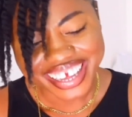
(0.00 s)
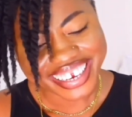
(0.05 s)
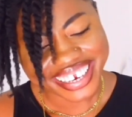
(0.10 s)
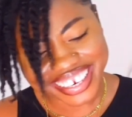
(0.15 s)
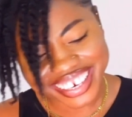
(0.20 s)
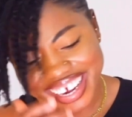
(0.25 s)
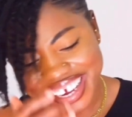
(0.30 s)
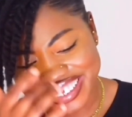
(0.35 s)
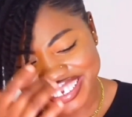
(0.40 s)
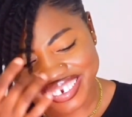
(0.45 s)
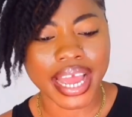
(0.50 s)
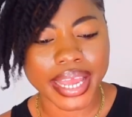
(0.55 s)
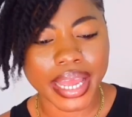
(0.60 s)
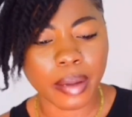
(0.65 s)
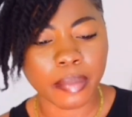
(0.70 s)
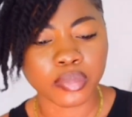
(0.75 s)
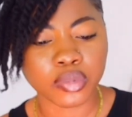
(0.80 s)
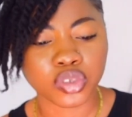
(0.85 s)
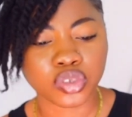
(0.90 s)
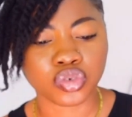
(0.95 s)
Next, I
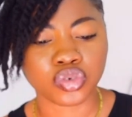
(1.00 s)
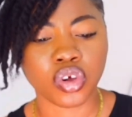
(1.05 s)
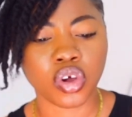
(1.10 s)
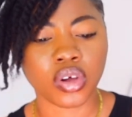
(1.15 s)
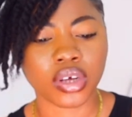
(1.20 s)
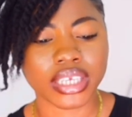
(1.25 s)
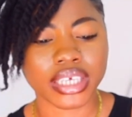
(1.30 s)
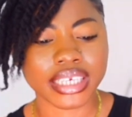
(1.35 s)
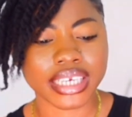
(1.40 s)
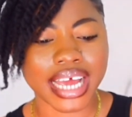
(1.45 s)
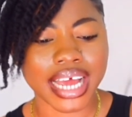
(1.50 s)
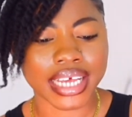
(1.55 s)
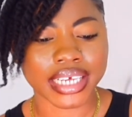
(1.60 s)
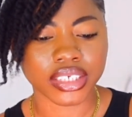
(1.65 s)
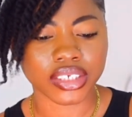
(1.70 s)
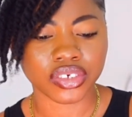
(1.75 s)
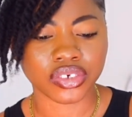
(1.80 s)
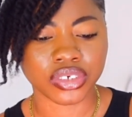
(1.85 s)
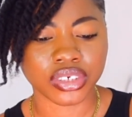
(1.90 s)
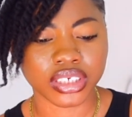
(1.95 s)
am struggling
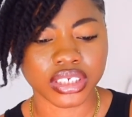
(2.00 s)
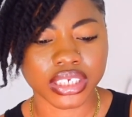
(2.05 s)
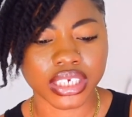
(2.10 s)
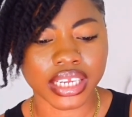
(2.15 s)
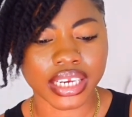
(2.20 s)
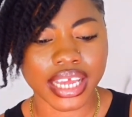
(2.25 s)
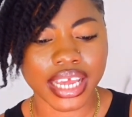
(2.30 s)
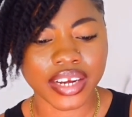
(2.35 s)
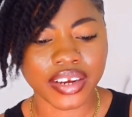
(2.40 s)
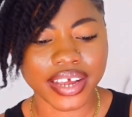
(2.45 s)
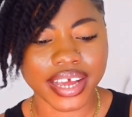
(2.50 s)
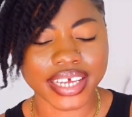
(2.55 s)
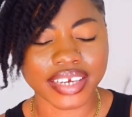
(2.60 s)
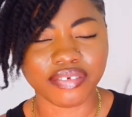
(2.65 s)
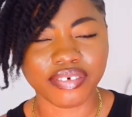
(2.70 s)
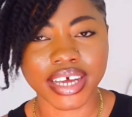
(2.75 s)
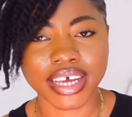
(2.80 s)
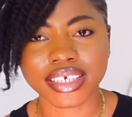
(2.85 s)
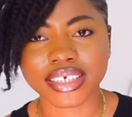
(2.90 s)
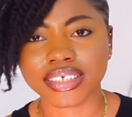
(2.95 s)
as Christian. Any
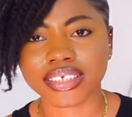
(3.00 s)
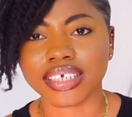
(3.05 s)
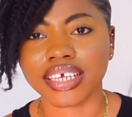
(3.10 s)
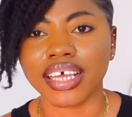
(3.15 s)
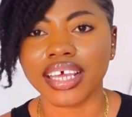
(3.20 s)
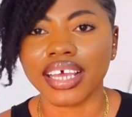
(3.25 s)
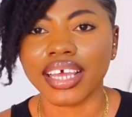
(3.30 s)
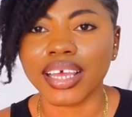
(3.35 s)
advice?